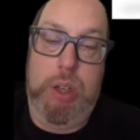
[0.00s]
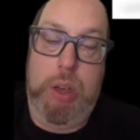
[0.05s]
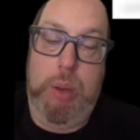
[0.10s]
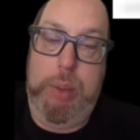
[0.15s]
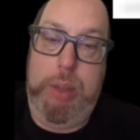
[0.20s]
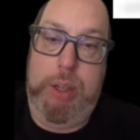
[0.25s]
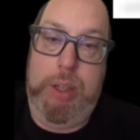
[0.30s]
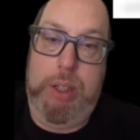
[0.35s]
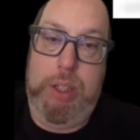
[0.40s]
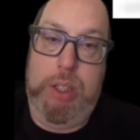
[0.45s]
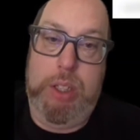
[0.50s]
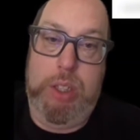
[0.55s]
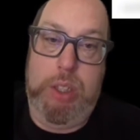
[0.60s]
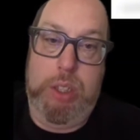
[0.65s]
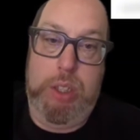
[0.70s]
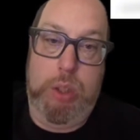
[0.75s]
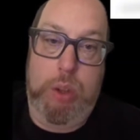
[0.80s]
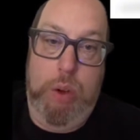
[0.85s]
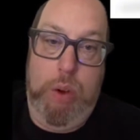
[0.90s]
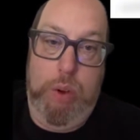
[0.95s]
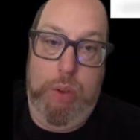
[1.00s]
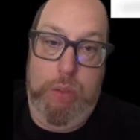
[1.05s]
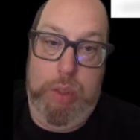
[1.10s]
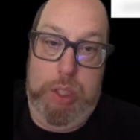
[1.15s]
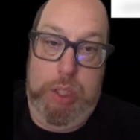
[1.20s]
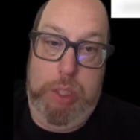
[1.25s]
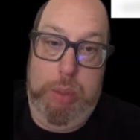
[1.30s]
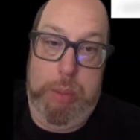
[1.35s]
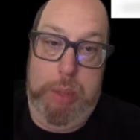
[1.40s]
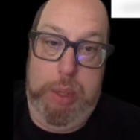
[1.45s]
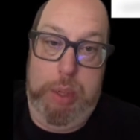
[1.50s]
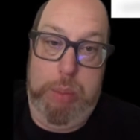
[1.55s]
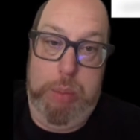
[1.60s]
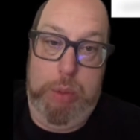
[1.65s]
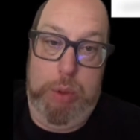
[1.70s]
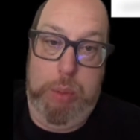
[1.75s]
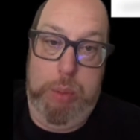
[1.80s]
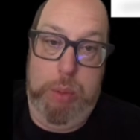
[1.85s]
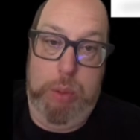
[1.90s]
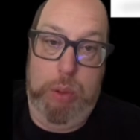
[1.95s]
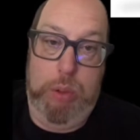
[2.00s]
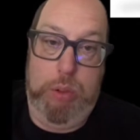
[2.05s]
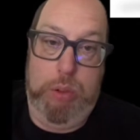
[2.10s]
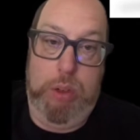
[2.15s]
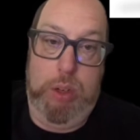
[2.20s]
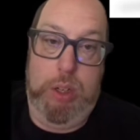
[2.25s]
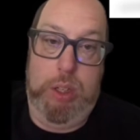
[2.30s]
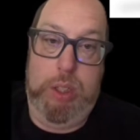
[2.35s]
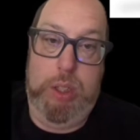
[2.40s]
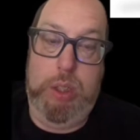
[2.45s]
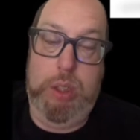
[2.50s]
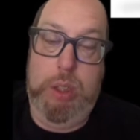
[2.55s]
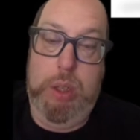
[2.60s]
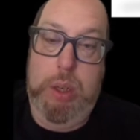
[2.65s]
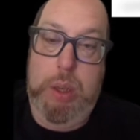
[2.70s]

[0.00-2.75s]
I mean, it's obviously a big improvement on the right.